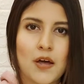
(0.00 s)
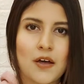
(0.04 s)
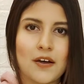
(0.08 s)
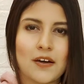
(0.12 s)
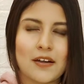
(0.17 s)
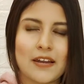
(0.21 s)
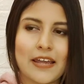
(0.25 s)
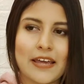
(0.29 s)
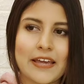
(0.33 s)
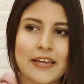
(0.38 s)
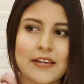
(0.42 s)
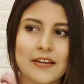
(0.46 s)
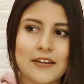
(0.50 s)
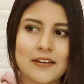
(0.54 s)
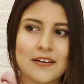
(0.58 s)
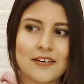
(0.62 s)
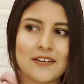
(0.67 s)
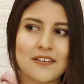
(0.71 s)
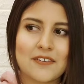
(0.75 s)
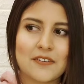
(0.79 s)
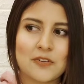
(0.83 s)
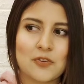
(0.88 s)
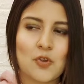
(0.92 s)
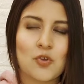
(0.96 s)
like
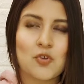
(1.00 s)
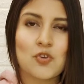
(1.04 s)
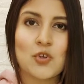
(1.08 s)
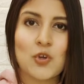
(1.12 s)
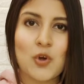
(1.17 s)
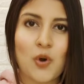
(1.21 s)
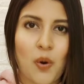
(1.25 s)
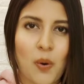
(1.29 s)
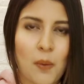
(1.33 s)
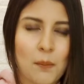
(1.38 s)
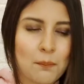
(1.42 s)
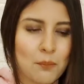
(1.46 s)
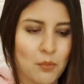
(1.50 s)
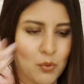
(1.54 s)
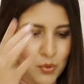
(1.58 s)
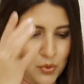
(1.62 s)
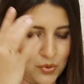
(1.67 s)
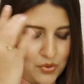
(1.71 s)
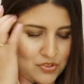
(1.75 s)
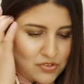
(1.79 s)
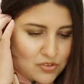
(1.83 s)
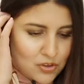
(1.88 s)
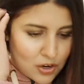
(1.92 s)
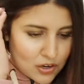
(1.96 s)
those
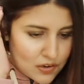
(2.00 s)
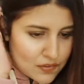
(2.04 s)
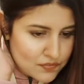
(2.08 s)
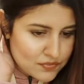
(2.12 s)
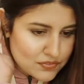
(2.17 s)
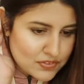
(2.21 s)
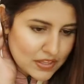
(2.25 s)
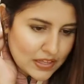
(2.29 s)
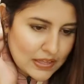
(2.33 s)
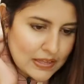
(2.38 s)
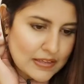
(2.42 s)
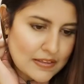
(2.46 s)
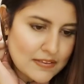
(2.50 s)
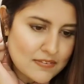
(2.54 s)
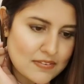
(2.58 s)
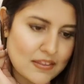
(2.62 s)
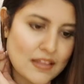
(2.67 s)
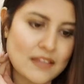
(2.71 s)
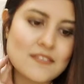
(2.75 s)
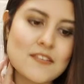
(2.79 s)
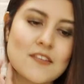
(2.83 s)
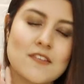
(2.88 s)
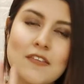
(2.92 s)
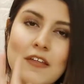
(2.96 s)
combo sort of things,
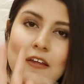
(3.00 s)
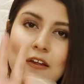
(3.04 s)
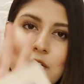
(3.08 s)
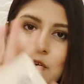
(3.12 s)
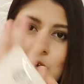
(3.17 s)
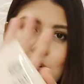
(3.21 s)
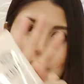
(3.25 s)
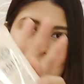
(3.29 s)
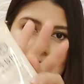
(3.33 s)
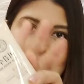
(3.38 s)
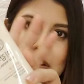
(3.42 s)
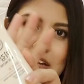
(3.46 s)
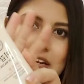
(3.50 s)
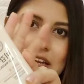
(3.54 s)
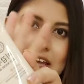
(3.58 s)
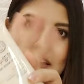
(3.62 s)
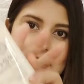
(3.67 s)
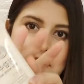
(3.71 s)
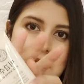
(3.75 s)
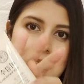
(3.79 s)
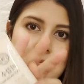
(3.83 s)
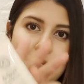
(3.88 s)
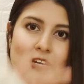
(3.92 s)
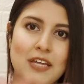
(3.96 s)
and this thing looks really
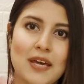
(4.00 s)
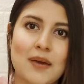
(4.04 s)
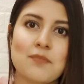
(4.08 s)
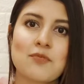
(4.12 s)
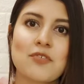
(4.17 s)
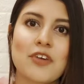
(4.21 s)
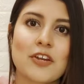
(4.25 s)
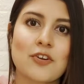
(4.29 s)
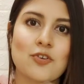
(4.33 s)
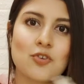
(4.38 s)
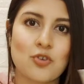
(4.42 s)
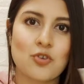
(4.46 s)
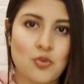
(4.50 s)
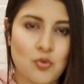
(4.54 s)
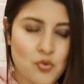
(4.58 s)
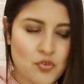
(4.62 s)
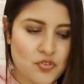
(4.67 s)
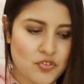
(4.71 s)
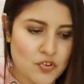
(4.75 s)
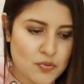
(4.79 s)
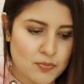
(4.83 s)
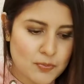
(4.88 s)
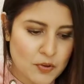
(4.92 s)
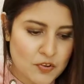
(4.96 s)
nice and pretty. I'm yet to
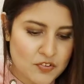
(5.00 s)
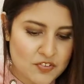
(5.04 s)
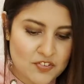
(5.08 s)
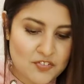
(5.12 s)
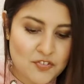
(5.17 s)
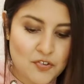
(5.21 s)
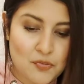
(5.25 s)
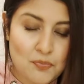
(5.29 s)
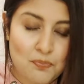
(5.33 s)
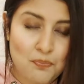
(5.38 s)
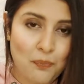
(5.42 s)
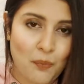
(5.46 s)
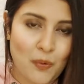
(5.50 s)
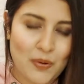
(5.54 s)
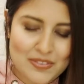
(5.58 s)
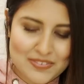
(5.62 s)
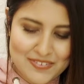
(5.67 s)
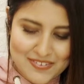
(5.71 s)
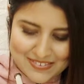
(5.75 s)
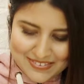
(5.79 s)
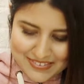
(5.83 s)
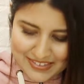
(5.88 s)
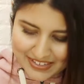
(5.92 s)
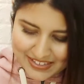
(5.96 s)
use it because I just bought
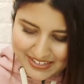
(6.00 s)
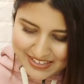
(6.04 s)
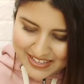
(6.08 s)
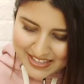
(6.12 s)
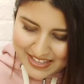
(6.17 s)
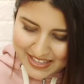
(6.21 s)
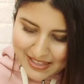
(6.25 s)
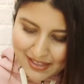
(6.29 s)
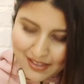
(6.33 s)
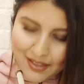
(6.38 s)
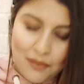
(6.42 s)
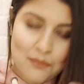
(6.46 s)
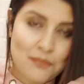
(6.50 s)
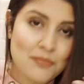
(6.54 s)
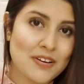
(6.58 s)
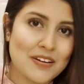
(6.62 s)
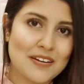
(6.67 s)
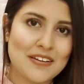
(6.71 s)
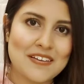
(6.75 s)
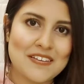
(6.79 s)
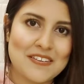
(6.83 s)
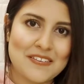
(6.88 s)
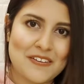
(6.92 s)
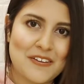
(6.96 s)
this thing. I'm
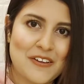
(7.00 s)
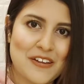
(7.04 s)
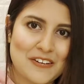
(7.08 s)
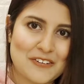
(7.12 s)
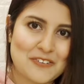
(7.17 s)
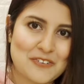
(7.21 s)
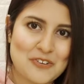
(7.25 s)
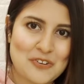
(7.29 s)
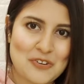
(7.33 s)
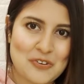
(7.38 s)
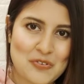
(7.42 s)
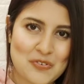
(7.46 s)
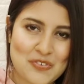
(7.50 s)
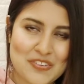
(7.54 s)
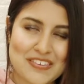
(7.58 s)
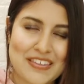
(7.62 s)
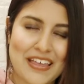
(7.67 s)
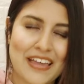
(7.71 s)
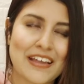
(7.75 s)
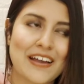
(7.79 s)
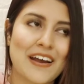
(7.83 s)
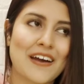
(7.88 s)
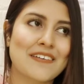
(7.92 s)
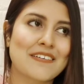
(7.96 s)
really yet to use this.
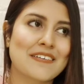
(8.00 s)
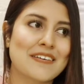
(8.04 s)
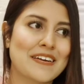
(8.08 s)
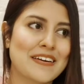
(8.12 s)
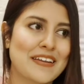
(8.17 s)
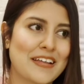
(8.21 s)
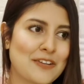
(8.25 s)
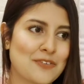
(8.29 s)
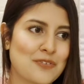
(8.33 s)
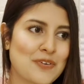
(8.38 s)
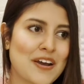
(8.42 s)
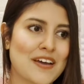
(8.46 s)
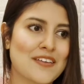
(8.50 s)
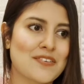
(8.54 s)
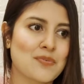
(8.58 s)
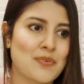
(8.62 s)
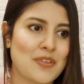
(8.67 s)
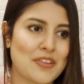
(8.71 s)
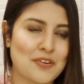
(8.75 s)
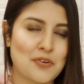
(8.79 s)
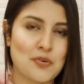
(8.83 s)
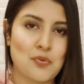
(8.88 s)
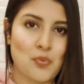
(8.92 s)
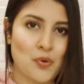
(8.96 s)
I can't really tell you guys
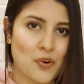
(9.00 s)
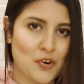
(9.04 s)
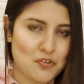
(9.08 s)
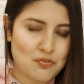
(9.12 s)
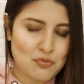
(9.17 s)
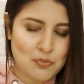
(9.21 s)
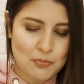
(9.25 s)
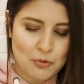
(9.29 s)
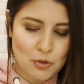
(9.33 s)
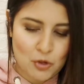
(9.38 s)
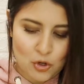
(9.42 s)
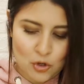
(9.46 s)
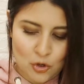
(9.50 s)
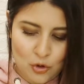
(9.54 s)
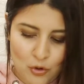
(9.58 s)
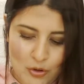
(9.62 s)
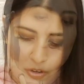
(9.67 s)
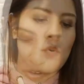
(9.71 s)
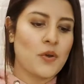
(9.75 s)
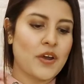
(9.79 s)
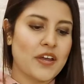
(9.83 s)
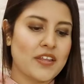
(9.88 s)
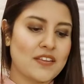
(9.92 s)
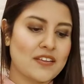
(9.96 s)
whether it works for me or
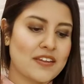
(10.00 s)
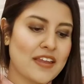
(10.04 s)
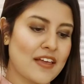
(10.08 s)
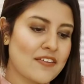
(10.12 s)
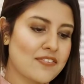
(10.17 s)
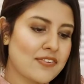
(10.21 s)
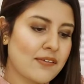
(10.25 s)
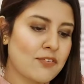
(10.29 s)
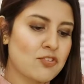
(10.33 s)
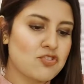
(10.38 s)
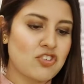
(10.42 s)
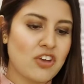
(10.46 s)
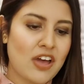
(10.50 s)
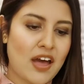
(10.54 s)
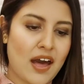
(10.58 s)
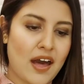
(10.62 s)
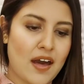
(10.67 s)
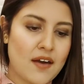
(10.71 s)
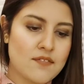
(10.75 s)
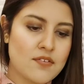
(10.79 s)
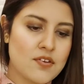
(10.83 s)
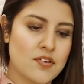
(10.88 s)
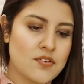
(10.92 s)
not. Okay, the next thing which I have